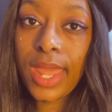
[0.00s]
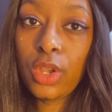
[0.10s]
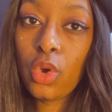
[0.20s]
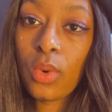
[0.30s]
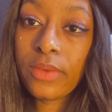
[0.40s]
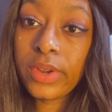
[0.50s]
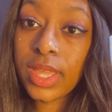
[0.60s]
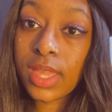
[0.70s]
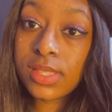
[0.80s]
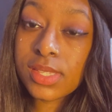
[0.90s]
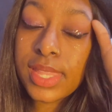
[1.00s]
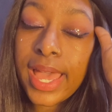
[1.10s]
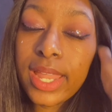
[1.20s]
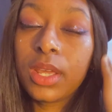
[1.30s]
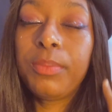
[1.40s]
whoever gets
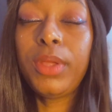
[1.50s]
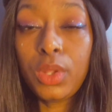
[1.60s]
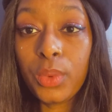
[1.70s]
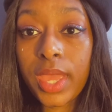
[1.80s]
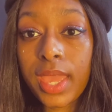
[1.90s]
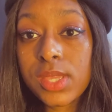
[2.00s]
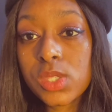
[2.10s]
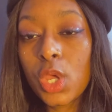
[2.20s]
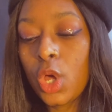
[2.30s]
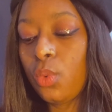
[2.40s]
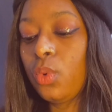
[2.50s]
that pillowcase will